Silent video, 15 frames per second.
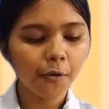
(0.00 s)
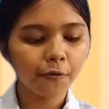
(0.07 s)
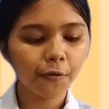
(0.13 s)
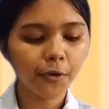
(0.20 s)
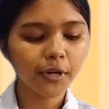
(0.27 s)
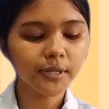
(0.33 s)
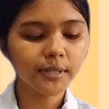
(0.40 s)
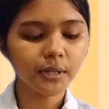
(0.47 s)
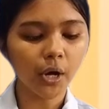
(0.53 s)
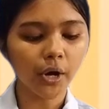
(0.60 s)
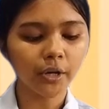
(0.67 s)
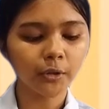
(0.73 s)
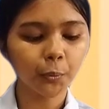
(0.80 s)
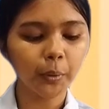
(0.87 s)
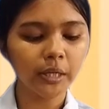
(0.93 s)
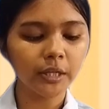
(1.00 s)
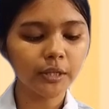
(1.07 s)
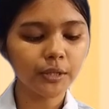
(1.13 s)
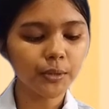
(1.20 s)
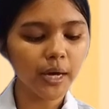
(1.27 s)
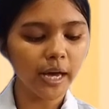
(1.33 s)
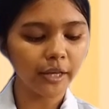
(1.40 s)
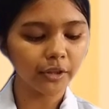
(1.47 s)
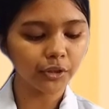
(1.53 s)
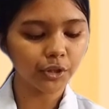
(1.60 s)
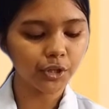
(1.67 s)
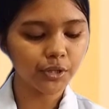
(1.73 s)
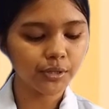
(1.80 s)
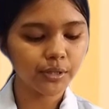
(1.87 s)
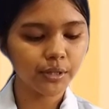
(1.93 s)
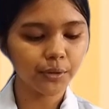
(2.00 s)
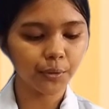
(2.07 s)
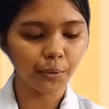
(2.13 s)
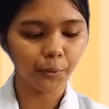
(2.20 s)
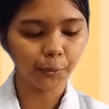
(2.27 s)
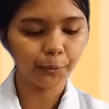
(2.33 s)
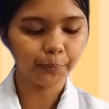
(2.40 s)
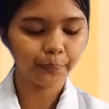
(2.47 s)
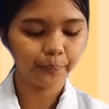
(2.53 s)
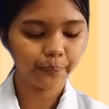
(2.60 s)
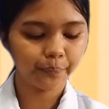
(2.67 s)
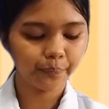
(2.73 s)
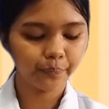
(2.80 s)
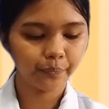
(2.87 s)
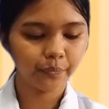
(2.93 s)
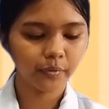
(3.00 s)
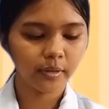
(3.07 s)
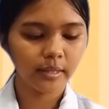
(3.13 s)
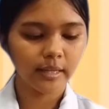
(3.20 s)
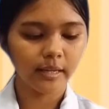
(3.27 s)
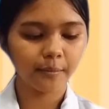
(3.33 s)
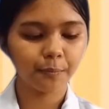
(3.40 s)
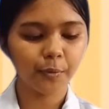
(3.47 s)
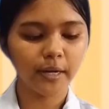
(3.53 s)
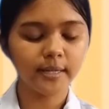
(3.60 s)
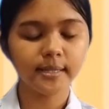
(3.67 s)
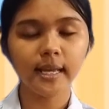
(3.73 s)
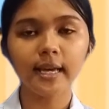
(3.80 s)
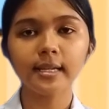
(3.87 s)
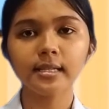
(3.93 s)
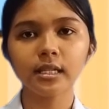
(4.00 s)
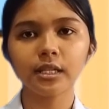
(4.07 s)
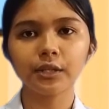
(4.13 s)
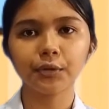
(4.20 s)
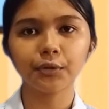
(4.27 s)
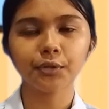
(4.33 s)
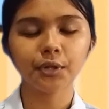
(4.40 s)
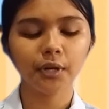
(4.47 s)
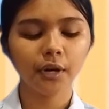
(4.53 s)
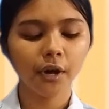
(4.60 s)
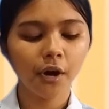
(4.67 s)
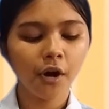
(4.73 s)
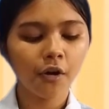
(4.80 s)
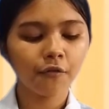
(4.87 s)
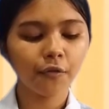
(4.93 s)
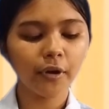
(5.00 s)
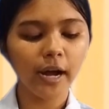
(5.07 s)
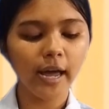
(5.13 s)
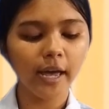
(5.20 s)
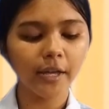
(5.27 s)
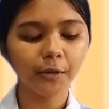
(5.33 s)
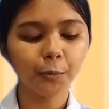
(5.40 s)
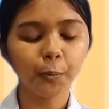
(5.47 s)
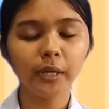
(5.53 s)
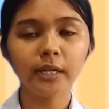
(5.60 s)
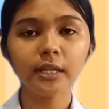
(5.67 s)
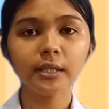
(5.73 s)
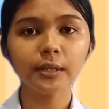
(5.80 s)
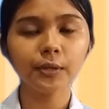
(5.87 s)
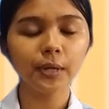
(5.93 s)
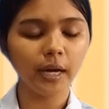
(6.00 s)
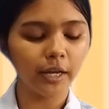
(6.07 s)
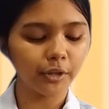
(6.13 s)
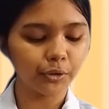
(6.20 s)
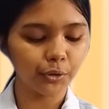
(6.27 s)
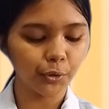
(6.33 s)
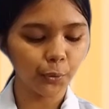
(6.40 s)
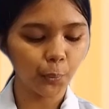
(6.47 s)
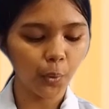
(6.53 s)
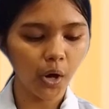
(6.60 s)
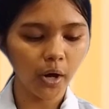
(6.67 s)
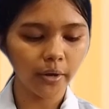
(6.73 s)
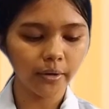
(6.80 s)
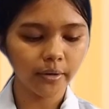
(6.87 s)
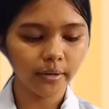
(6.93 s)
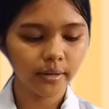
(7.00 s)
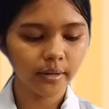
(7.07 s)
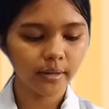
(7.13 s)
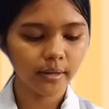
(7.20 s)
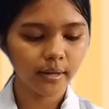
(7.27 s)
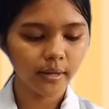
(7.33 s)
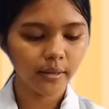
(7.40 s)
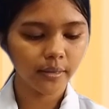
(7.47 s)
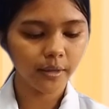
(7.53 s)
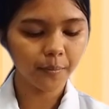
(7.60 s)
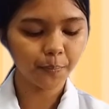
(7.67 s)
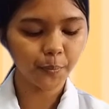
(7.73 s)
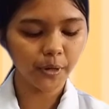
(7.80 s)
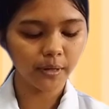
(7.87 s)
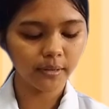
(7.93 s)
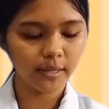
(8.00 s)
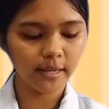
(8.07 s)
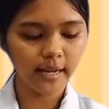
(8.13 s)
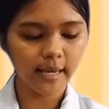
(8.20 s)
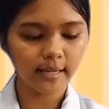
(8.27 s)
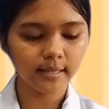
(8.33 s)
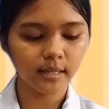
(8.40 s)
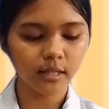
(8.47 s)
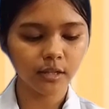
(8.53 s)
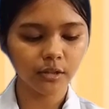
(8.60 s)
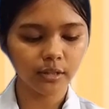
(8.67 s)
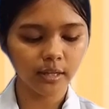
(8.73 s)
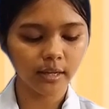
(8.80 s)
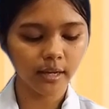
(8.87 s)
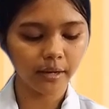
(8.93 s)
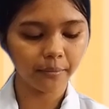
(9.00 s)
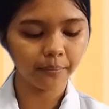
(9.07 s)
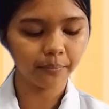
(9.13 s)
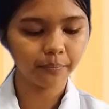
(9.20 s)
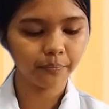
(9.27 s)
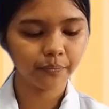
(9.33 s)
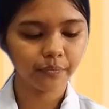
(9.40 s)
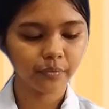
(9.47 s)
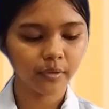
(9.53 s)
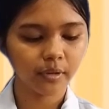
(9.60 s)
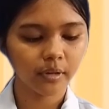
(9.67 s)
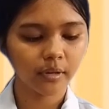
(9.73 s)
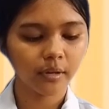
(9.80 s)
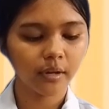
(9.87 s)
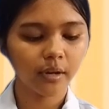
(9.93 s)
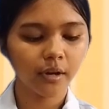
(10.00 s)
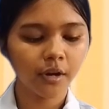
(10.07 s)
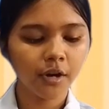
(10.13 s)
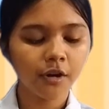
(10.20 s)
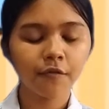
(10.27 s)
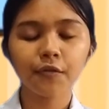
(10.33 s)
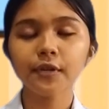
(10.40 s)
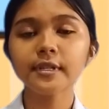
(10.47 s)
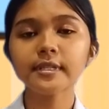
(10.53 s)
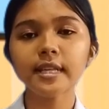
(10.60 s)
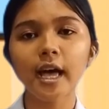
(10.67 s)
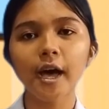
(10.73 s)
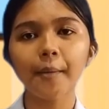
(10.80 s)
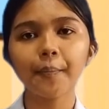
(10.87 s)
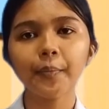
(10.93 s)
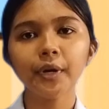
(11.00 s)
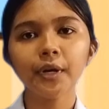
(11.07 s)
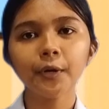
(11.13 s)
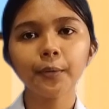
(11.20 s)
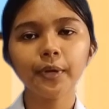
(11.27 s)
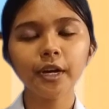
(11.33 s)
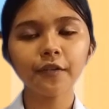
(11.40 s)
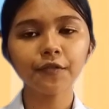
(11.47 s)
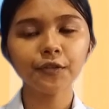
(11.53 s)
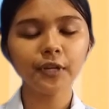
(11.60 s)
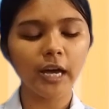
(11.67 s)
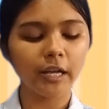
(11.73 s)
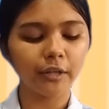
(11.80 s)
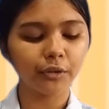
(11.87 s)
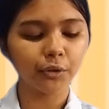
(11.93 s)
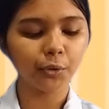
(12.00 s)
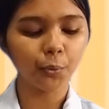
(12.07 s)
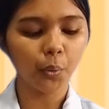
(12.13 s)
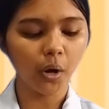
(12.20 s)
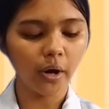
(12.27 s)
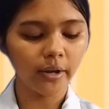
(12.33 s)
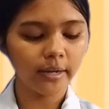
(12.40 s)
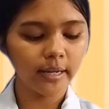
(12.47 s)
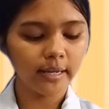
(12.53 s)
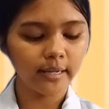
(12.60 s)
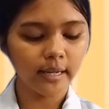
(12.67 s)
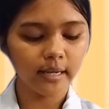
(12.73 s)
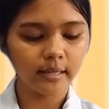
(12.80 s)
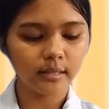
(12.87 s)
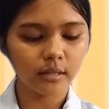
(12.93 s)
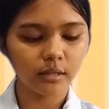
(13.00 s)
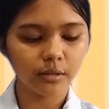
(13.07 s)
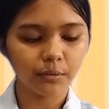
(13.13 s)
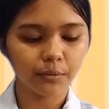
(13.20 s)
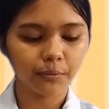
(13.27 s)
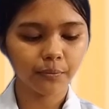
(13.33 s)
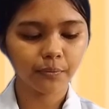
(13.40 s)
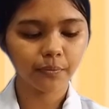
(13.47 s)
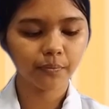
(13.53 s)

For a start, we need to enter 0 and press execute. For end, we need to enter 1, then execute again. For step, we have to enter 1 and execute.